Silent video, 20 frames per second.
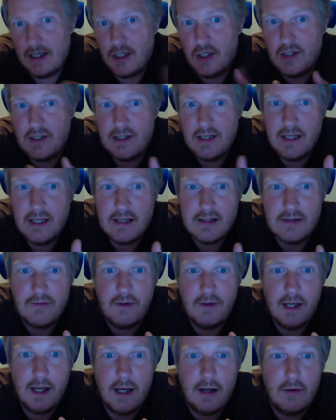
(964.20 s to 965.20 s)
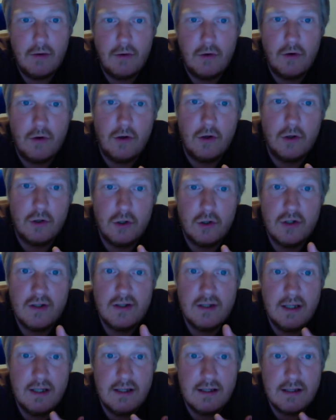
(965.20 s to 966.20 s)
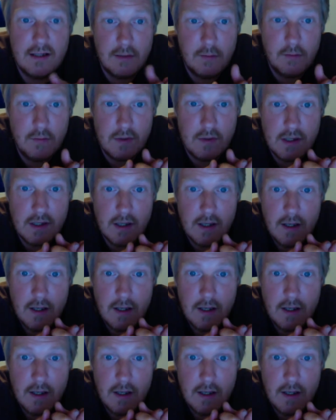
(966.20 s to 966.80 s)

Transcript: as XVIA or other systems.